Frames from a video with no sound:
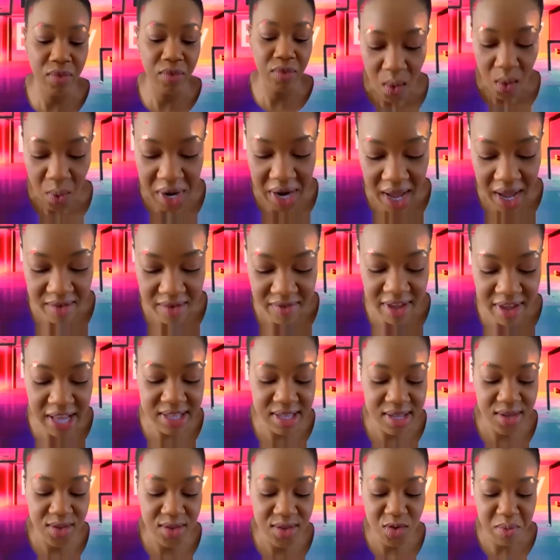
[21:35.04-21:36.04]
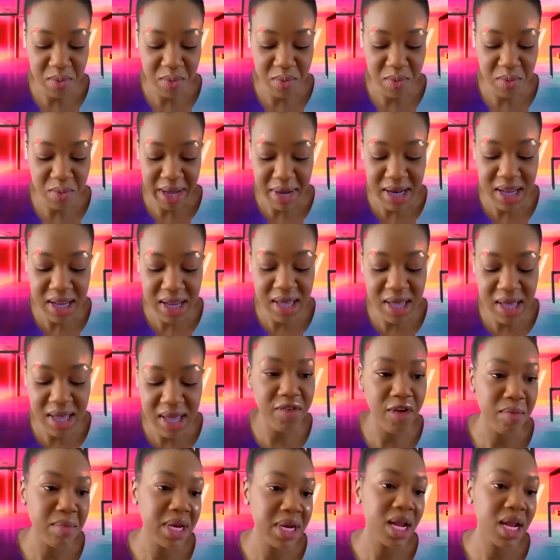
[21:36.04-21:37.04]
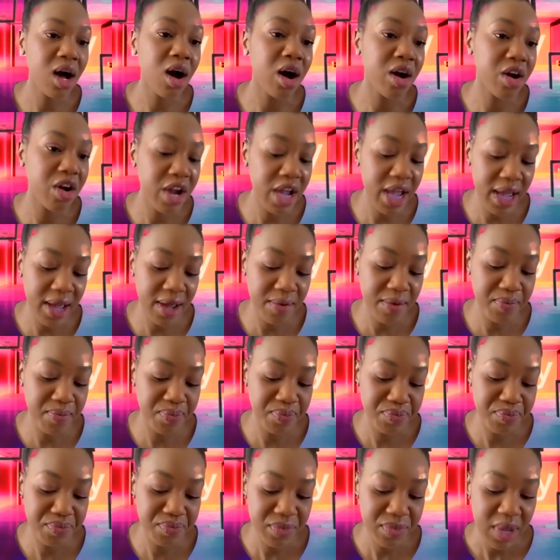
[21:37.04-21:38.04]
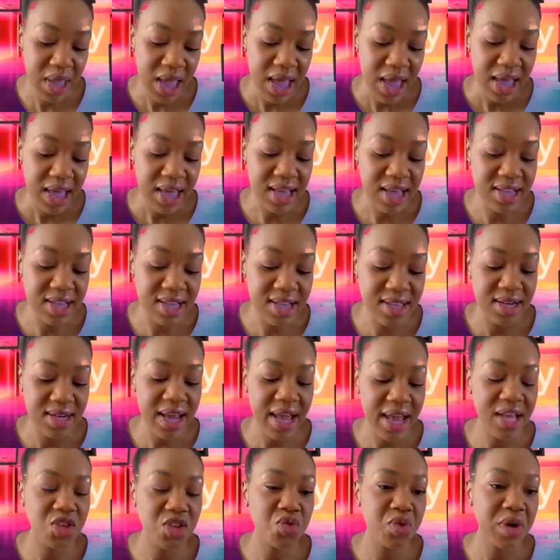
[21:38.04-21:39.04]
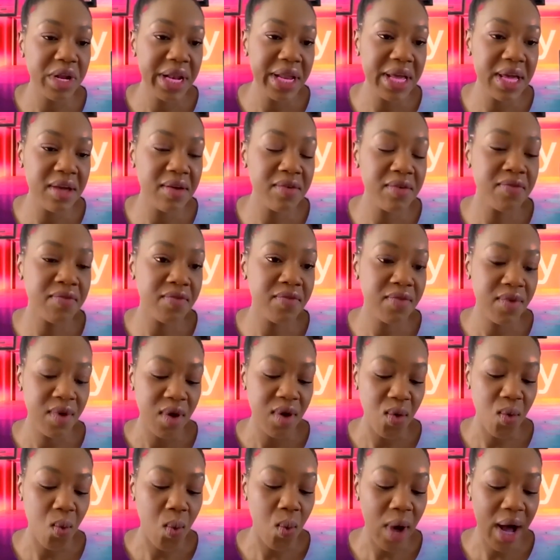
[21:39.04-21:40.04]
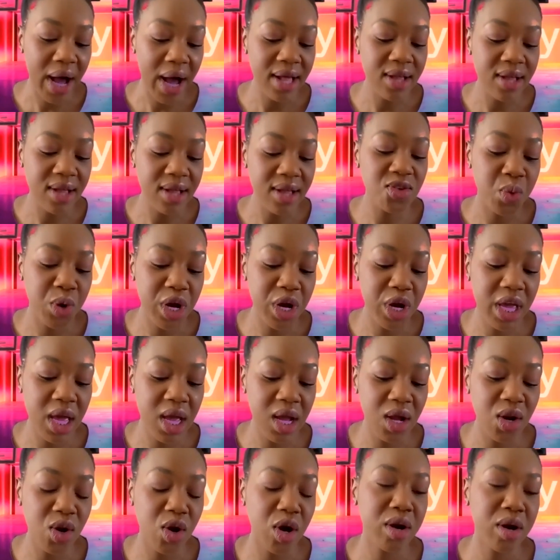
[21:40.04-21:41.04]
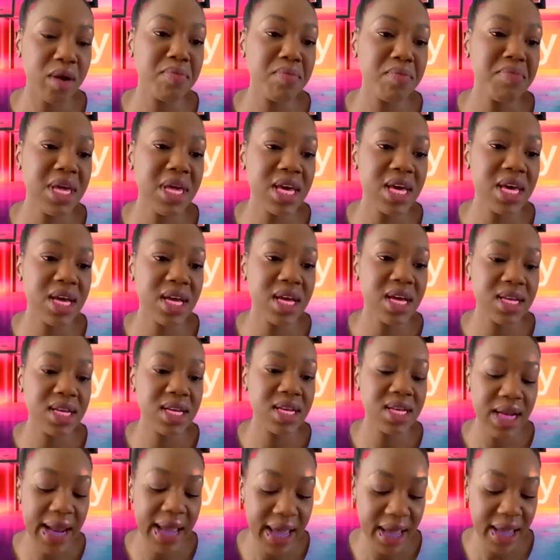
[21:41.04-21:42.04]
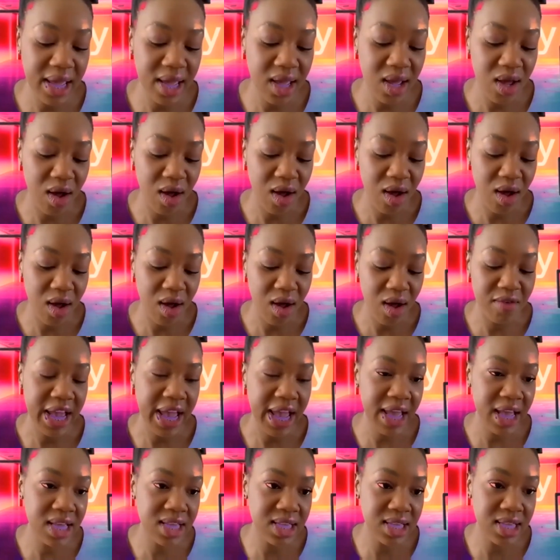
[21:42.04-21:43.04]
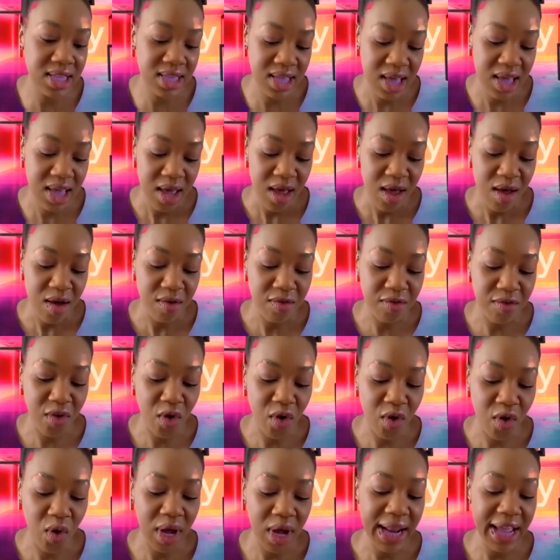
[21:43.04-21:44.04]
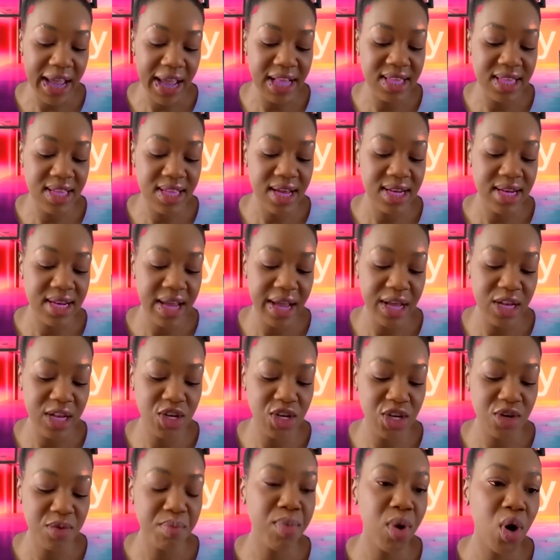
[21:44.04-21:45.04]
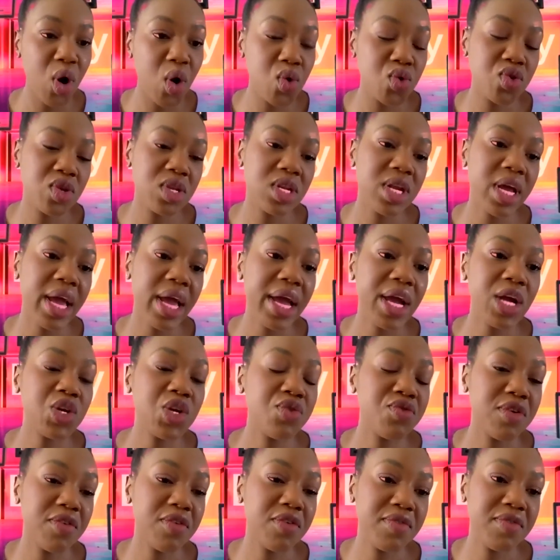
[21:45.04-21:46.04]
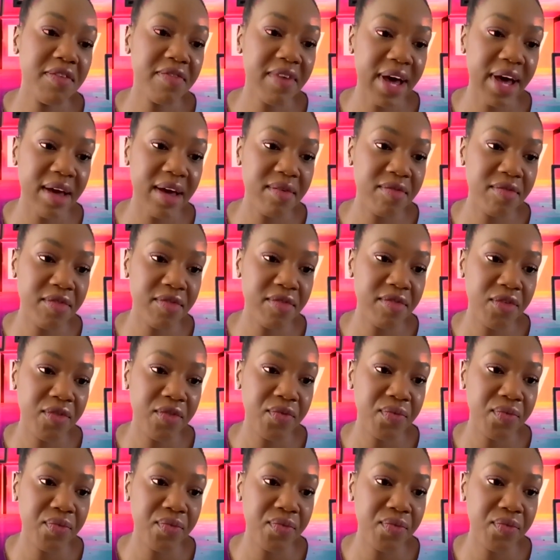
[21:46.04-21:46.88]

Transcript: When I have access to my money from an RA, is the tax relief whilst working not a mere delay of tax for a later date post age 55?